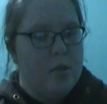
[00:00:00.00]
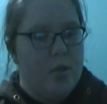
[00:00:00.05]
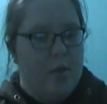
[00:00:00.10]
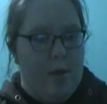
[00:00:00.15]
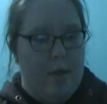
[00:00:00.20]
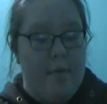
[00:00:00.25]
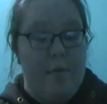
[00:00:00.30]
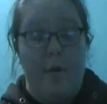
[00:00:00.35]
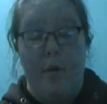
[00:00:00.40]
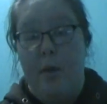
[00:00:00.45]

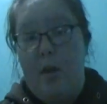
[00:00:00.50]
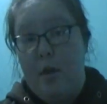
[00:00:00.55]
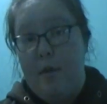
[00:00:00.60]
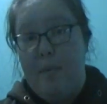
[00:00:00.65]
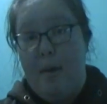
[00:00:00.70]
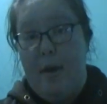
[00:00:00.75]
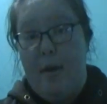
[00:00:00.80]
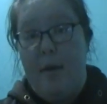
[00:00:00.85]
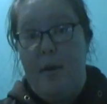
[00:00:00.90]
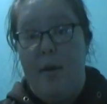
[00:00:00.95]
So yeah, they're
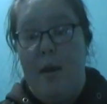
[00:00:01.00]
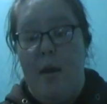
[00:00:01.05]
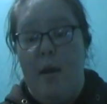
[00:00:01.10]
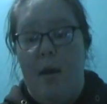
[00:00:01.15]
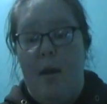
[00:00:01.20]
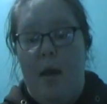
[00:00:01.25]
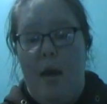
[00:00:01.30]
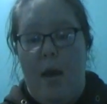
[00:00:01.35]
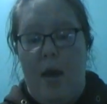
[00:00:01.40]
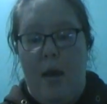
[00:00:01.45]
getting married,
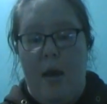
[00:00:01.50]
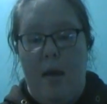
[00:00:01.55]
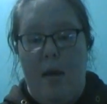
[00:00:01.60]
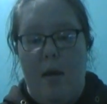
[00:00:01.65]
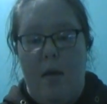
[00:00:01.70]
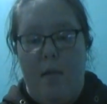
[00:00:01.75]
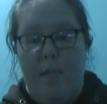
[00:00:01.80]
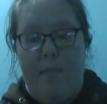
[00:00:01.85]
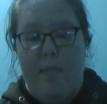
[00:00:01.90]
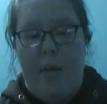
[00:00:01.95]

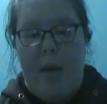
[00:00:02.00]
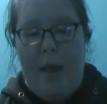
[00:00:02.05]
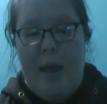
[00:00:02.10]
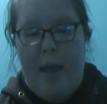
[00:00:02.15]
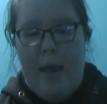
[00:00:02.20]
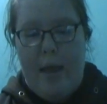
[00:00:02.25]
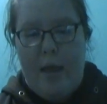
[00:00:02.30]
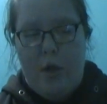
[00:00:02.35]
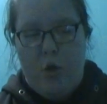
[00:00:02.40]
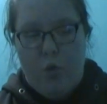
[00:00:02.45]

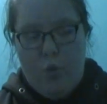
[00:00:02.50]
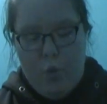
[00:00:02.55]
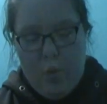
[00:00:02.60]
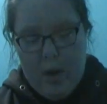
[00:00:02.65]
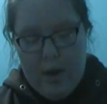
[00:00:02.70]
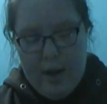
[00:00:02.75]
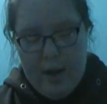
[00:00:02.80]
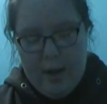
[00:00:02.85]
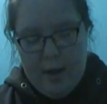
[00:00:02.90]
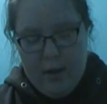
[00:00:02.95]

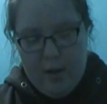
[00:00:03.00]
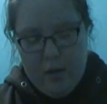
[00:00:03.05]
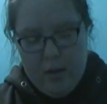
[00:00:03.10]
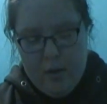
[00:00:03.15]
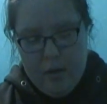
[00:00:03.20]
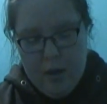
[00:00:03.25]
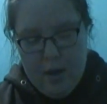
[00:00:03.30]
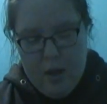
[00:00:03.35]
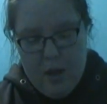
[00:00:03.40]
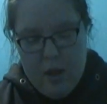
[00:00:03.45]
and
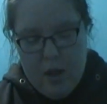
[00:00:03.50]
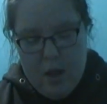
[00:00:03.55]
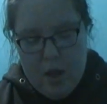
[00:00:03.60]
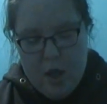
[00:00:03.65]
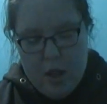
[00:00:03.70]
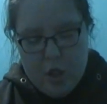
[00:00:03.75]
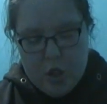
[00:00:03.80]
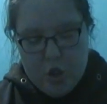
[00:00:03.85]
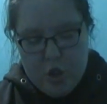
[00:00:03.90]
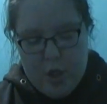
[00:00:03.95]
while
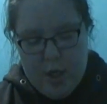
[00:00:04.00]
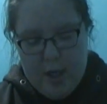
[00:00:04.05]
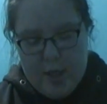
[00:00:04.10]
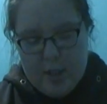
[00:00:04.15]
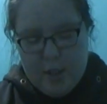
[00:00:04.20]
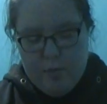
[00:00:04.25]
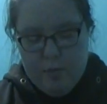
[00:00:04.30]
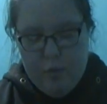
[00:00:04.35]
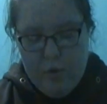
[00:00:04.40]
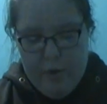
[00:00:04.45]

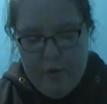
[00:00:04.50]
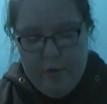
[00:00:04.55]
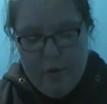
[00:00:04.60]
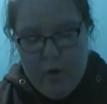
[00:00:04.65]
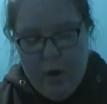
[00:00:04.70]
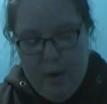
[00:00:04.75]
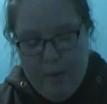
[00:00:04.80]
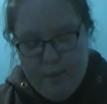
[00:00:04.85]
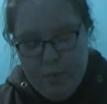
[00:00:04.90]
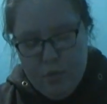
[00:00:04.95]
Janai's
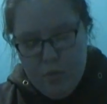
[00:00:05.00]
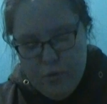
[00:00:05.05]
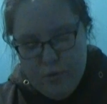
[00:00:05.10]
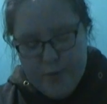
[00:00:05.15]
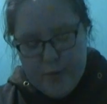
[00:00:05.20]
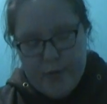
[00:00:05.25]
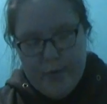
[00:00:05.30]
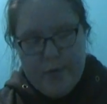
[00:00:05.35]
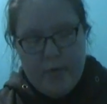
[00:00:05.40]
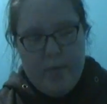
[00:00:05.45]
brother
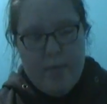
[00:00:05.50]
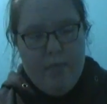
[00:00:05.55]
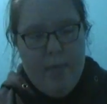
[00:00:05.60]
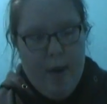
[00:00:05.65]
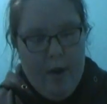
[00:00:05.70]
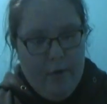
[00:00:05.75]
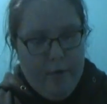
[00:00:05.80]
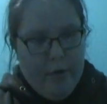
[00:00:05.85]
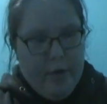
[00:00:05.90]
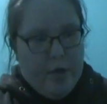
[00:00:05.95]
approves of the
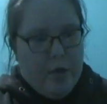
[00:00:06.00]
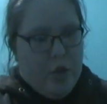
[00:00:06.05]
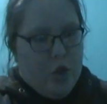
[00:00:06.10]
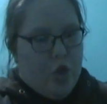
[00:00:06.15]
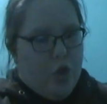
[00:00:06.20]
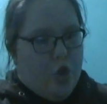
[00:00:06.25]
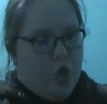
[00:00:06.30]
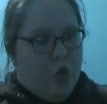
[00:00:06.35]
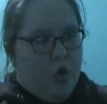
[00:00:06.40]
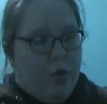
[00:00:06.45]

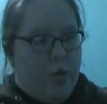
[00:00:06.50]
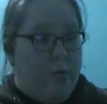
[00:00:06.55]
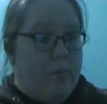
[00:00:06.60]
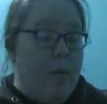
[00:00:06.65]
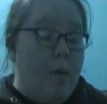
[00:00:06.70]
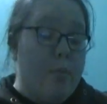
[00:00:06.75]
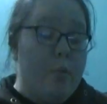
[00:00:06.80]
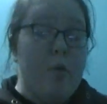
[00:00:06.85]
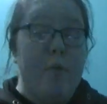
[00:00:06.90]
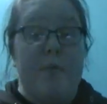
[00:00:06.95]
marriage, or
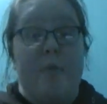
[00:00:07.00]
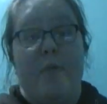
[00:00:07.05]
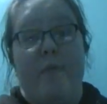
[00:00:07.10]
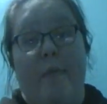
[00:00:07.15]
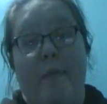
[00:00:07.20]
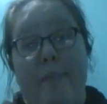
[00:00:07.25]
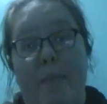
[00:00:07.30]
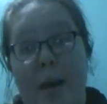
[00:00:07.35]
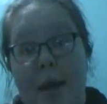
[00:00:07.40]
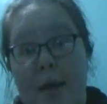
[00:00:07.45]
approves
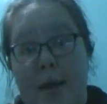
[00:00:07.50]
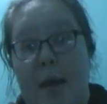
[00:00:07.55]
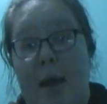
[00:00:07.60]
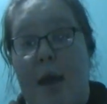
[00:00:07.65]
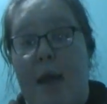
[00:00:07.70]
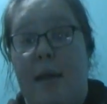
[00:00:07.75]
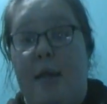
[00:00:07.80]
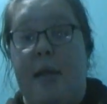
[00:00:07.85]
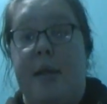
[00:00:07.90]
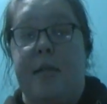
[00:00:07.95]
of
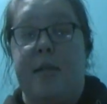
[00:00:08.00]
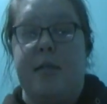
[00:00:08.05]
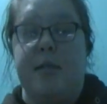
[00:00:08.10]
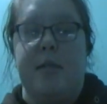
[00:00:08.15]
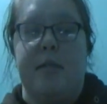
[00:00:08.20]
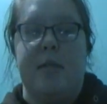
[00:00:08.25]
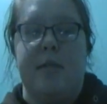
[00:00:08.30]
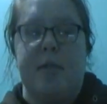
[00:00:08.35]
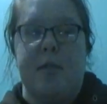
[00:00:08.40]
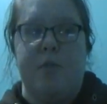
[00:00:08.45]
Amaya at
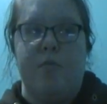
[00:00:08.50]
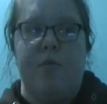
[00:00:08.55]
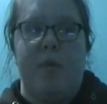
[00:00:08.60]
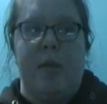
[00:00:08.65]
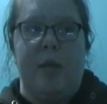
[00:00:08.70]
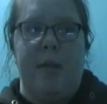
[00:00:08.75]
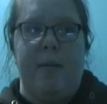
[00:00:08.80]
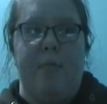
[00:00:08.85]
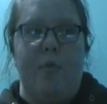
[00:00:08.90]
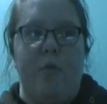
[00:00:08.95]
least, he
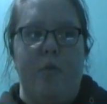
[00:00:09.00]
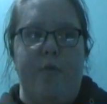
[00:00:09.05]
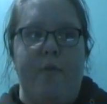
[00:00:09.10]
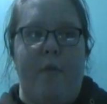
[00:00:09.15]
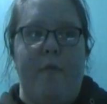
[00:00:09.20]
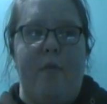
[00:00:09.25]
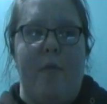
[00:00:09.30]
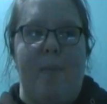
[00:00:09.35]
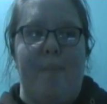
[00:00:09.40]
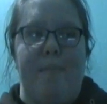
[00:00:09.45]
doesn't really
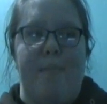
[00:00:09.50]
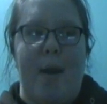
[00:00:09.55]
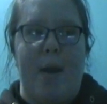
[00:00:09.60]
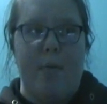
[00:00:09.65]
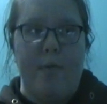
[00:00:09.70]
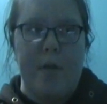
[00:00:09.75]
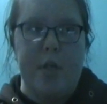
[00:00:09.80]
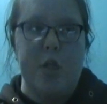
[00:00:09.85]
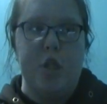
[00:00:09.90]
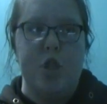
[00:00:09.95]
approve of the
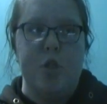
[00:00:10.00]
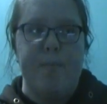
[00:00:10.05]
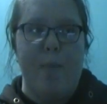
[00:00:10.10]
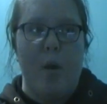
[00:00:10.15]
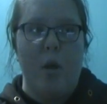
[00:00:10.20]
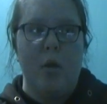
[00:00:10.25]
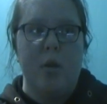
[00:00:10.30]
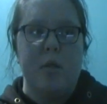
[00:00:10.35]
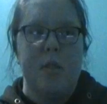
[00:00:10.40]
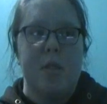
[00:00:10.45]

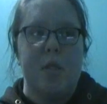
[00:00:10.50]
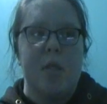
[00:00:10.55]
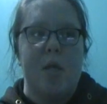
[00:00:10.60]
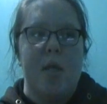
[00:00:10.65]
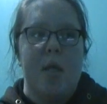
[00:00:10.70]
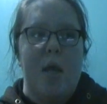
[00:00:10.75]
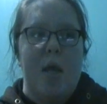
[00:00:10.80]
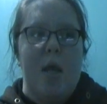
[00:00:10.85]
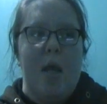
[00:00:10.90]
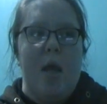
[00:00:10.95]
marriage
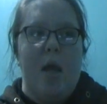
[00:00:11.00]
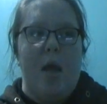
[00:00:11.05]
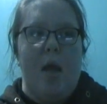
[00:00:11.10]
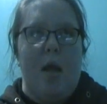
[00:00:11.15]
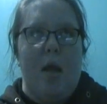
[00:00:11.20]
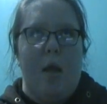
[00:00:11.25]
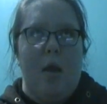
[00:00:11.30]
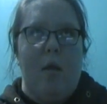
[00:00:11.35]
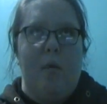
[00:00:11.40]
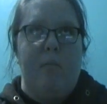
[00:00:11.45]
part,
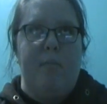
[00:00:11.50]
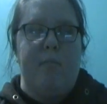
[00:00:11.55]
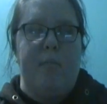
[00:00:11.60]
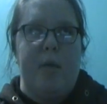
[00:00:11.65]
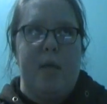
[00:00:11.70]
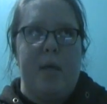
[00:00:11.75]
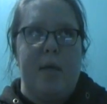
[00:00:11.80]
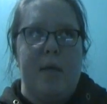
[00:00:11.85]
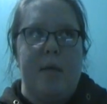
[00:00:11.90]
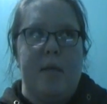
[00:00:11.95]

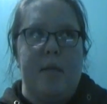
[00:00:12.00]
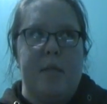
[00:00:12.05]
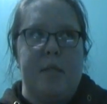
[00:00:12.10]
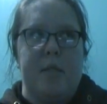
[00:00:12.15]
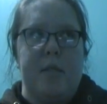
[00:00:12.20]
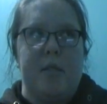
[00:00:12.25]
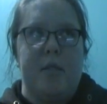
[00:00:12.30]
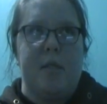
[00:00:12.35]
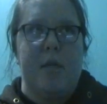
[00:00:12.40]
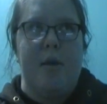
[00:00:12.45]

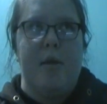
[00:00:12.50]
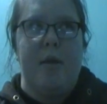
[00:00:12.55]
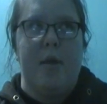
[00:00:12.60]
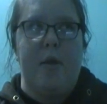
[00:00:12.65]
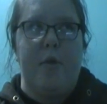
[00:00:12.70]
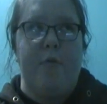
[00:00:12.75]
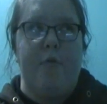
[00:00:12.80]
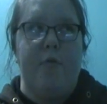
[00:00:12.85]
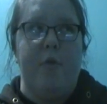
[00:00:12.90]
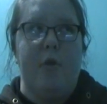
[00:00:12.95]
because
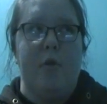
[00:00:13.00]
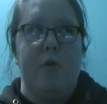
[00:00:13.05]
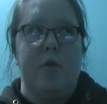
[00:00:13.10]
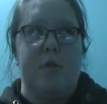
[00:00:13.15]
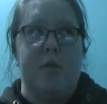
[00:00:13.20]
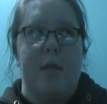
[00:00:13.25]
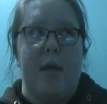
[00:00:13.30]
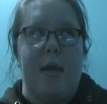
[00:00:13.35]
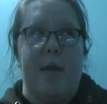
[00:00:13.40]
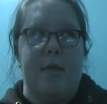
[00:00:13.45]
he
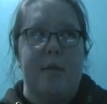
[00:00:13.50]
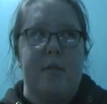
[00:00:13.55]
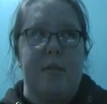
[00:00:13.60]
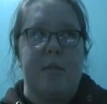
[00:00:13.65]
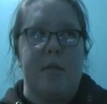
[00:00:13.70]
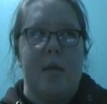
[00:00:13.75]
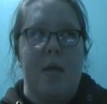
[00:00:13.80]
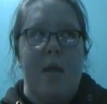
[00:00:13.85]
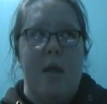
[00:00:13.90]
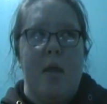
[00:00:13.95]
fears
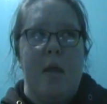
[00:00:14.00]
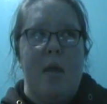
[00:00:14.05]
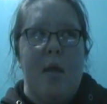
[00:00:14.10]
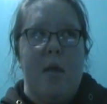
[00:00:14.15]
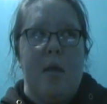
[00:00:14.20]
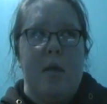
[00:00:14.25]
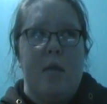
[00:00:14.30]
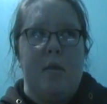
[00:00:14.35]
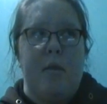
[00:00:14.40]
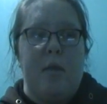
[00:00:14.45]
that
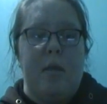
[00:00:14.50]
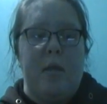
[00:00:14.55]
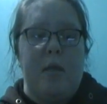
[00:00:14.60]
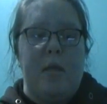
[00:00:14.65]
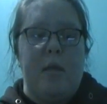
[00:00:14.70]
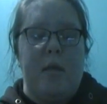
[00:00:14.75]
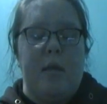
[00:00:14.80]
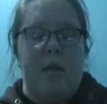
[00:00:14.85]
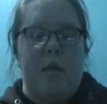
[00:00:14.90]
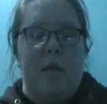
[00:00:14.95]

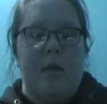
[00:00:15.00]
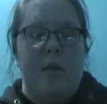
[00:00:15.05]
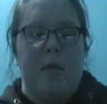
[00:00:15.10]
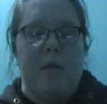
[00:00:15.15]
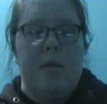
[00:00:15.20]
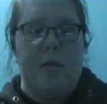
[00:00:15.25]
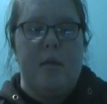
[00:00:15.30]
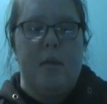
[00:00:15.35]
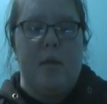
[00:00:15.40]
the